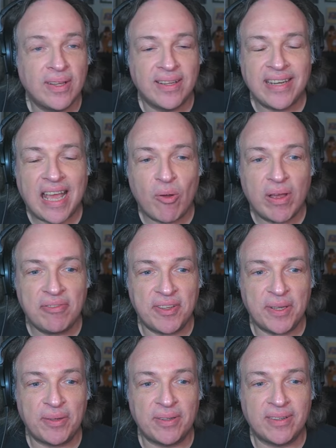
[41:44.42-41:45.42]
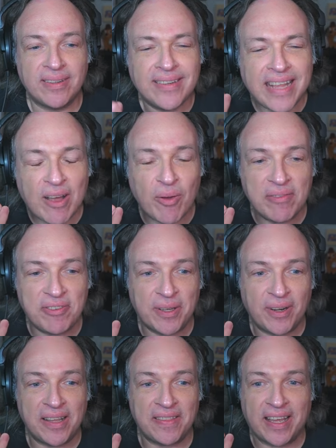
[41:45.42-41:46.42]
now Thumbs I feel up. now I feel
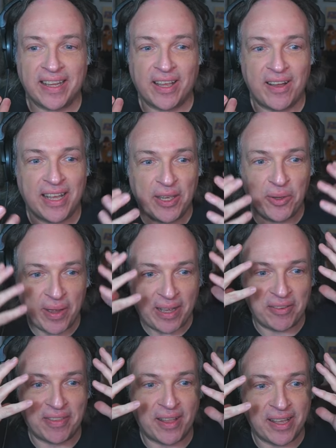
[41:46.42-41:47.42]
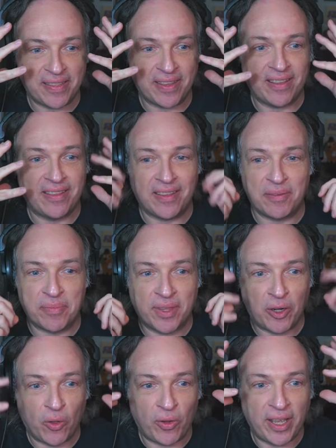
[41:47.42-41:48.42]
like that guy who has like the the, the
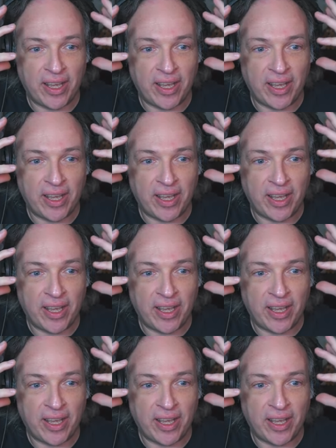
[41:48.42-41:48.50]
lawyer.